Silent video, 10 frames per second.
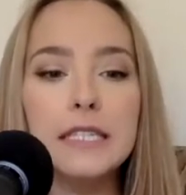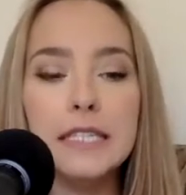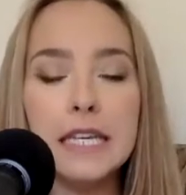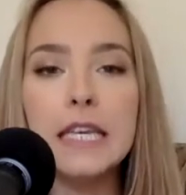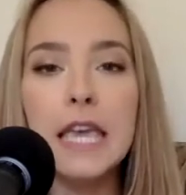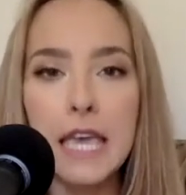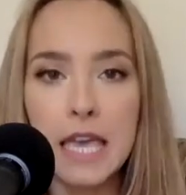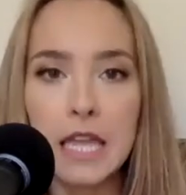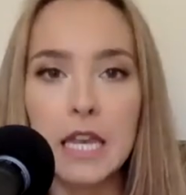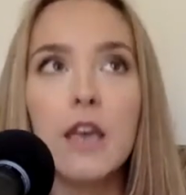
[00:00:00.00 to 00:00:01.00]
dig
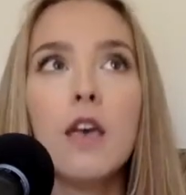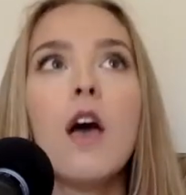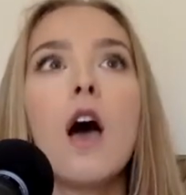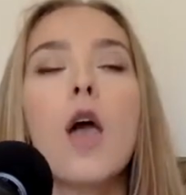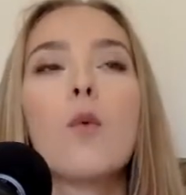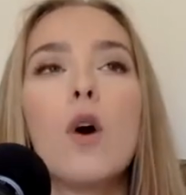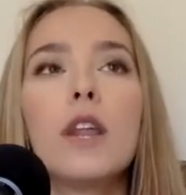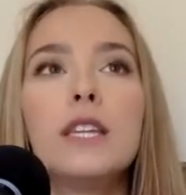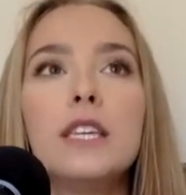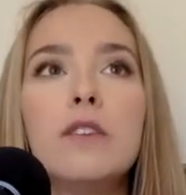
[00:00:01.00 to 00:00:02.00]
in. I
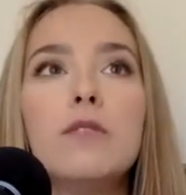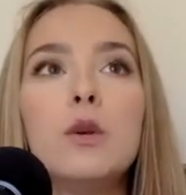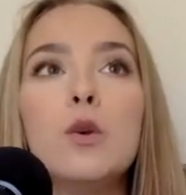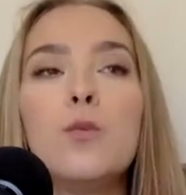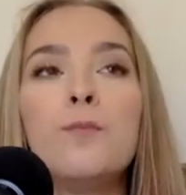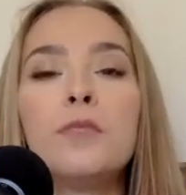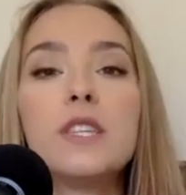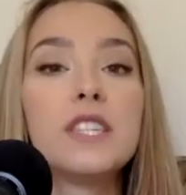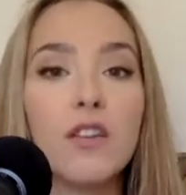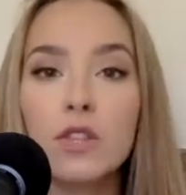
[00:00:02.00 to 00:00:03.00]
wanted to give you
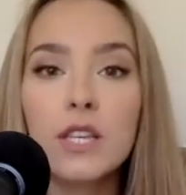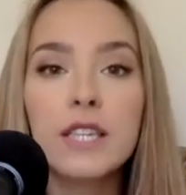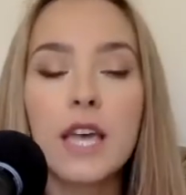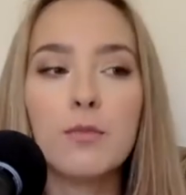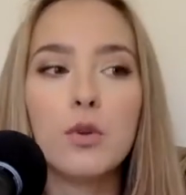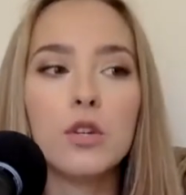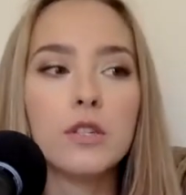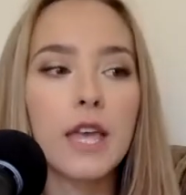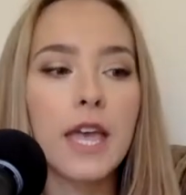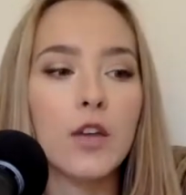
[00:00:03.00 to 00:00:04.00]
several
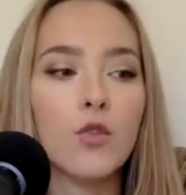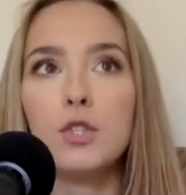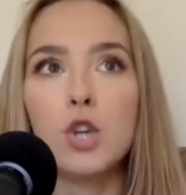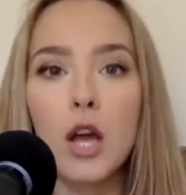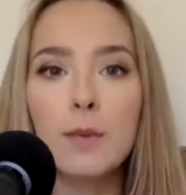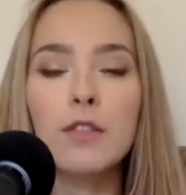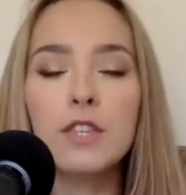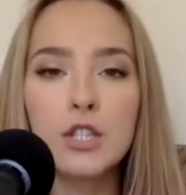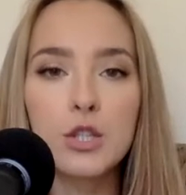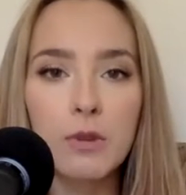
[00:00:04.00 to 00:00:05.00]
examples and talk about
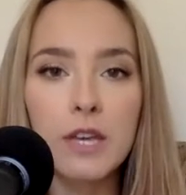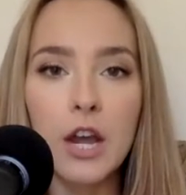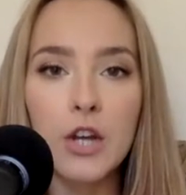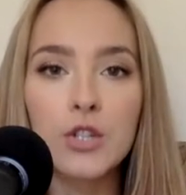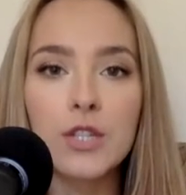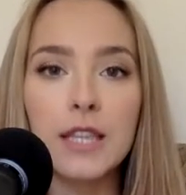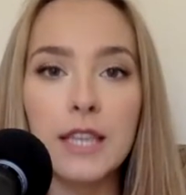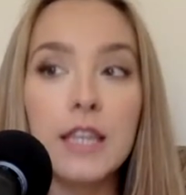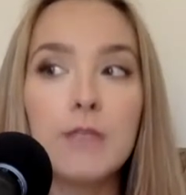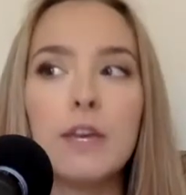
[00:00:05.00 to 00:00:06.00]
these 3 characters at
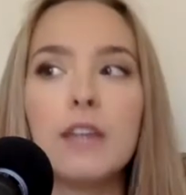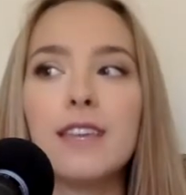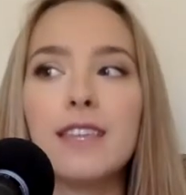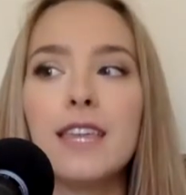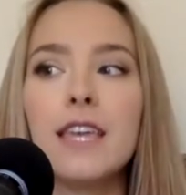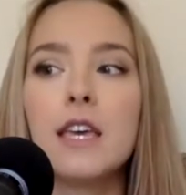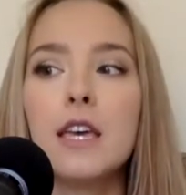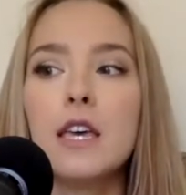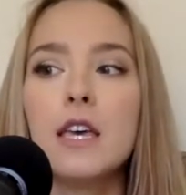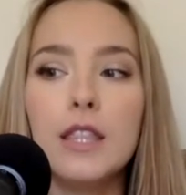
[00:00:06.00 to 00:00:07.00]
length because I think
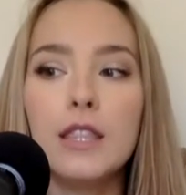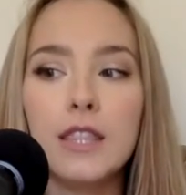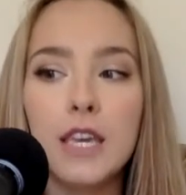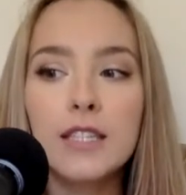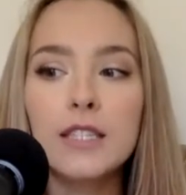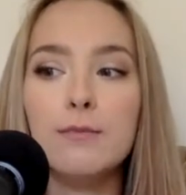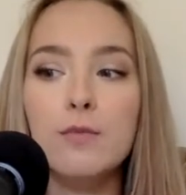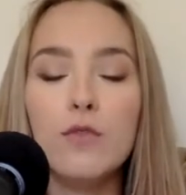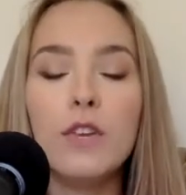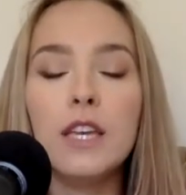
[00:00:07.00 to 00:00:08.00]
this
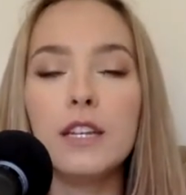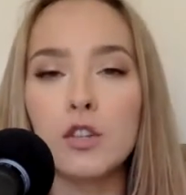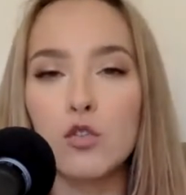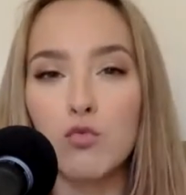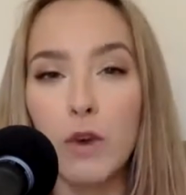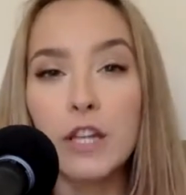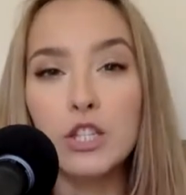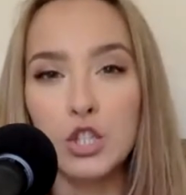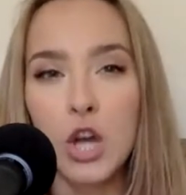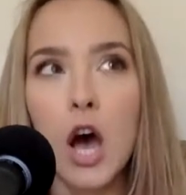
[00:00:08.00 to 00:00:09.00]
movie does a great
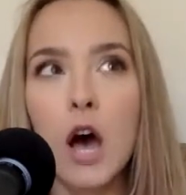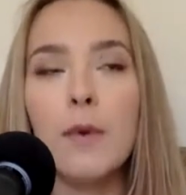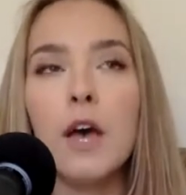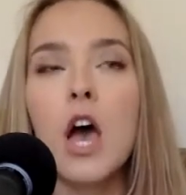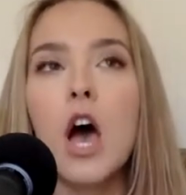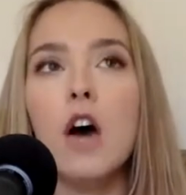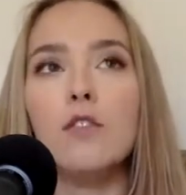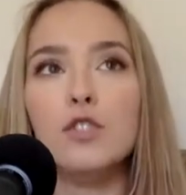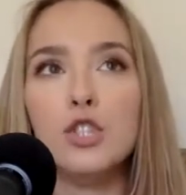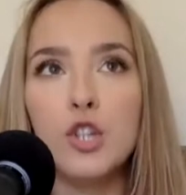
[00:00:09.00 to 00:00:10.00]
job
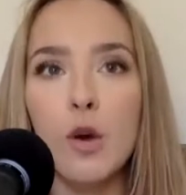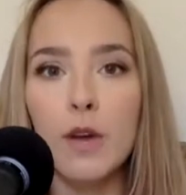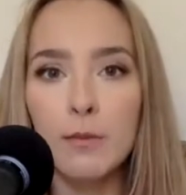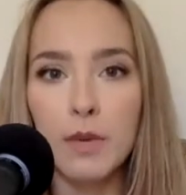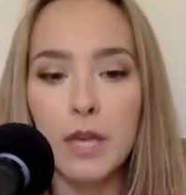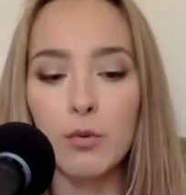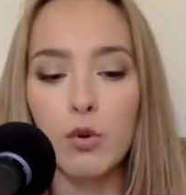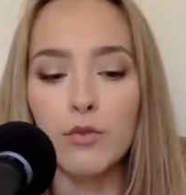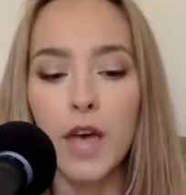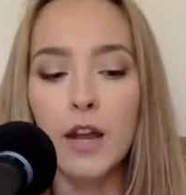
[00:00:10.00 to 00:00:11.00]
of showing
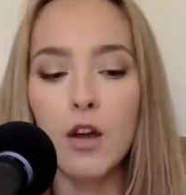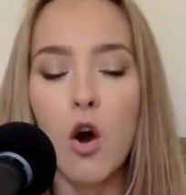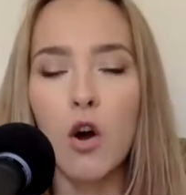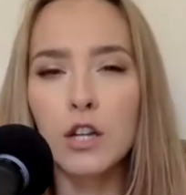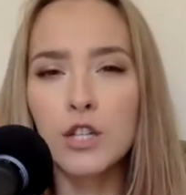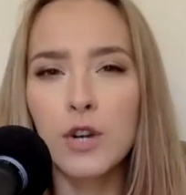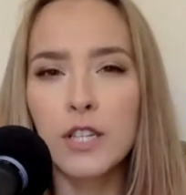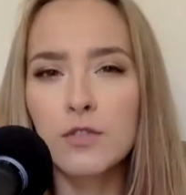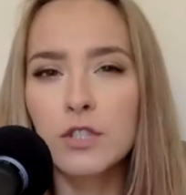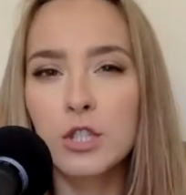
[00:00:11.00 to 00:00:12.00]
people that are in
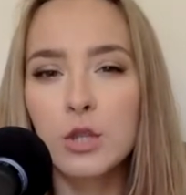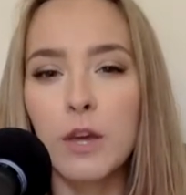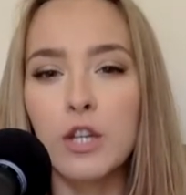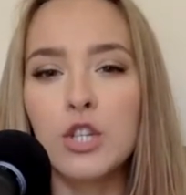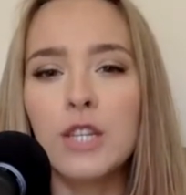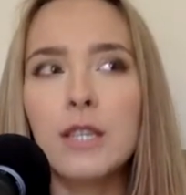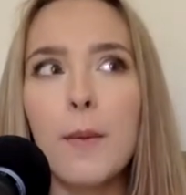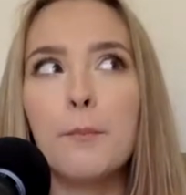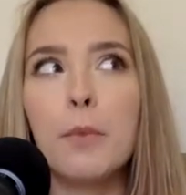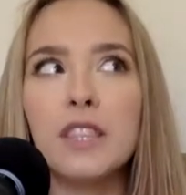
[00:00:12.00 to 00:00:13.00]
stressful situations,
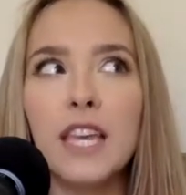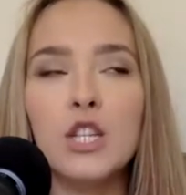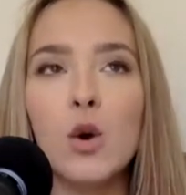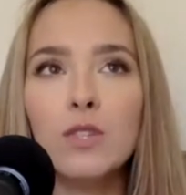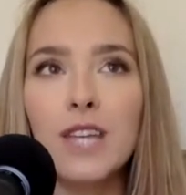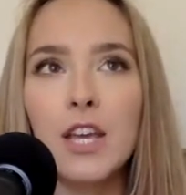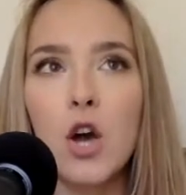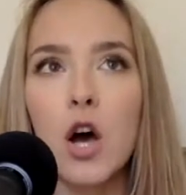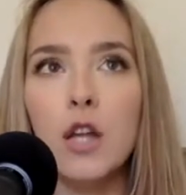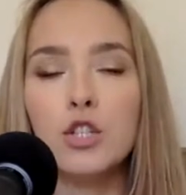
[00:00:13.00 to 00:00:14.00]
but they don't take
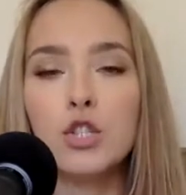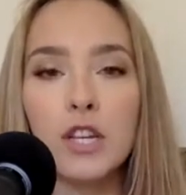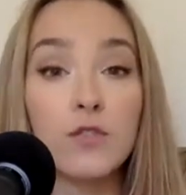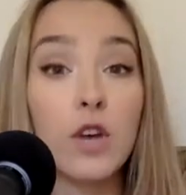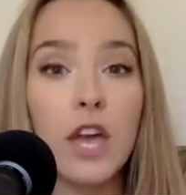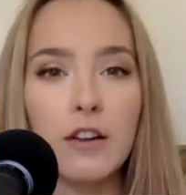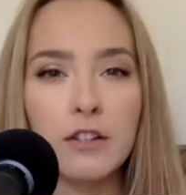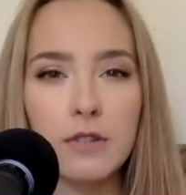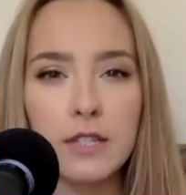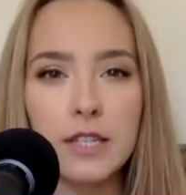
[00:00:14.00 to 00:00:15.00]
on stressful
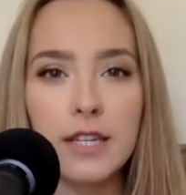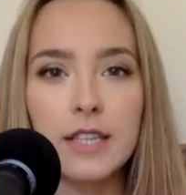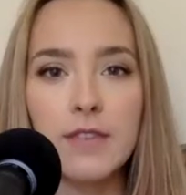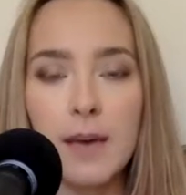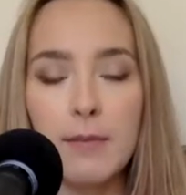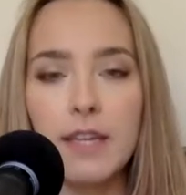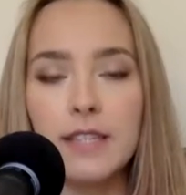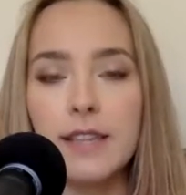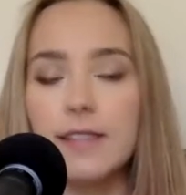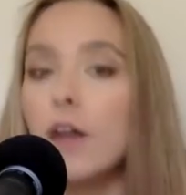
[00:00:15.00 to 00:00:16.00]
characteristics, if that makes
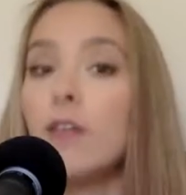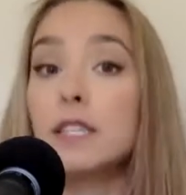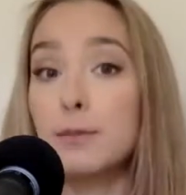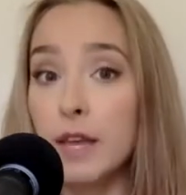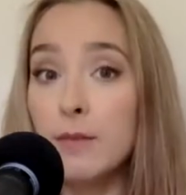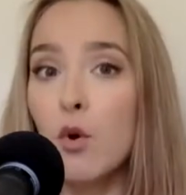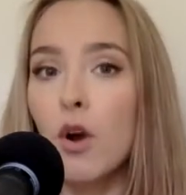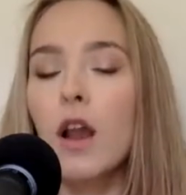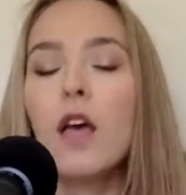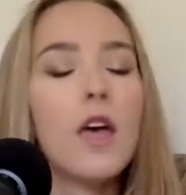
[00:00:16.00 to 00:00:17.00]
sense. I'll explain
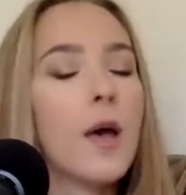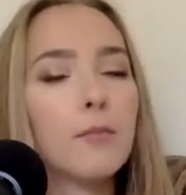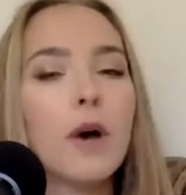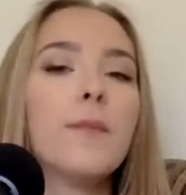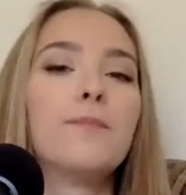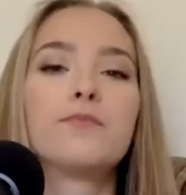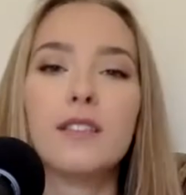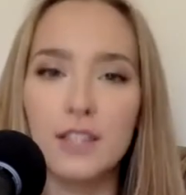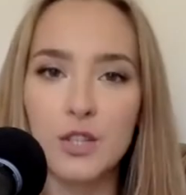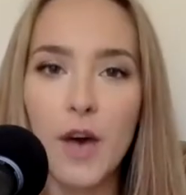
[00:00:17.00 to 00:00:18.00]
more, but
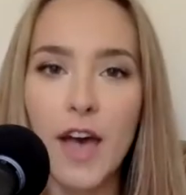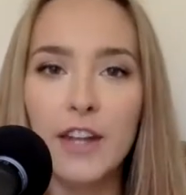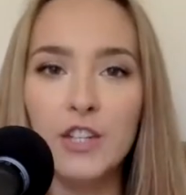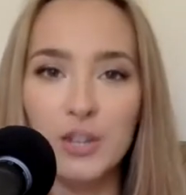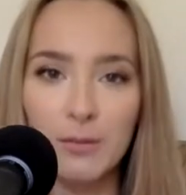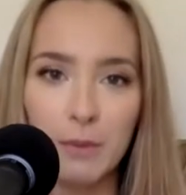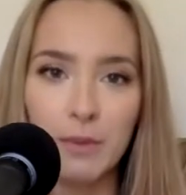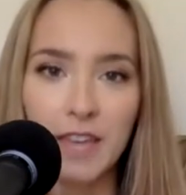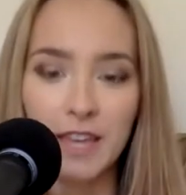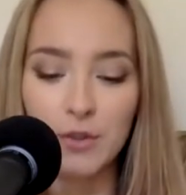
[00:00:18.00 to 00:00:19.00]
let's go ahead and jump in
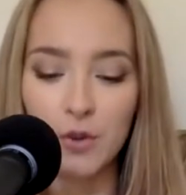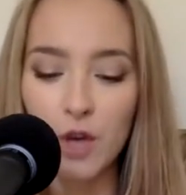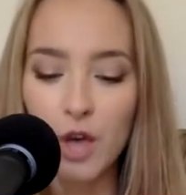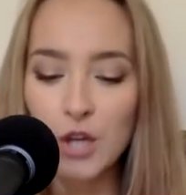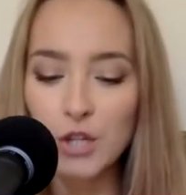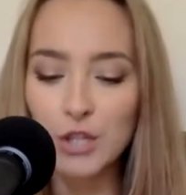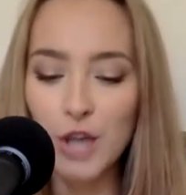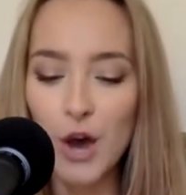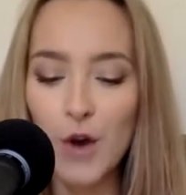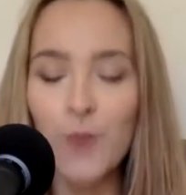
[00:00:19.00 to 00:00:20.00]
with Hazel.
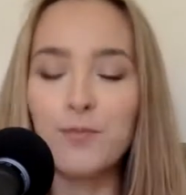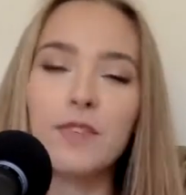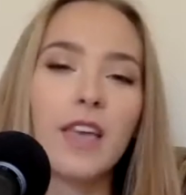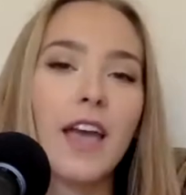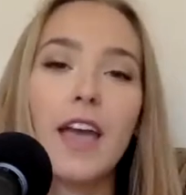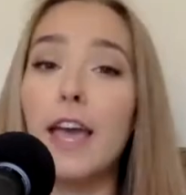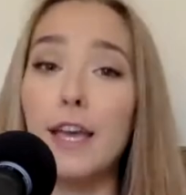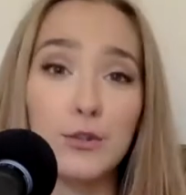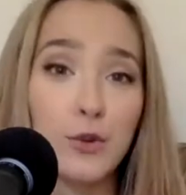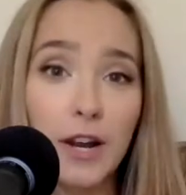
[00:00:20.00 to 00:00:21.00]
So,
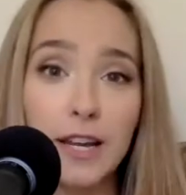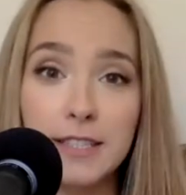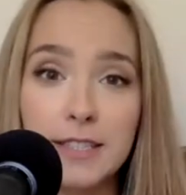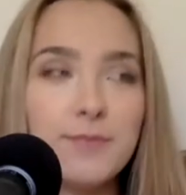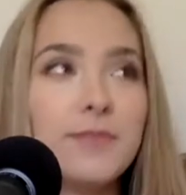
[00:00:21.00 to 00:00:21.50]
Hazel Grace,